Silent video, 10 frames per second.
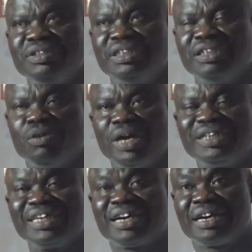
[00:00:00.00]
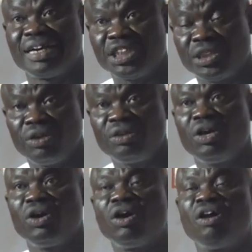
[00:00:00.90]
the
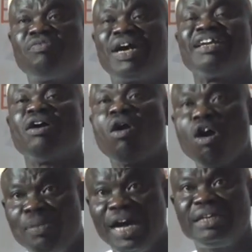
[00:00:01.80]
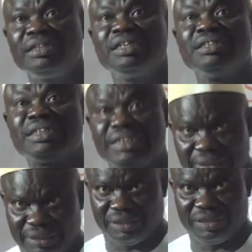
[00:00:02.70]
creation of an urban
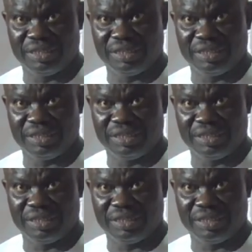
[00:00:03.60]
city.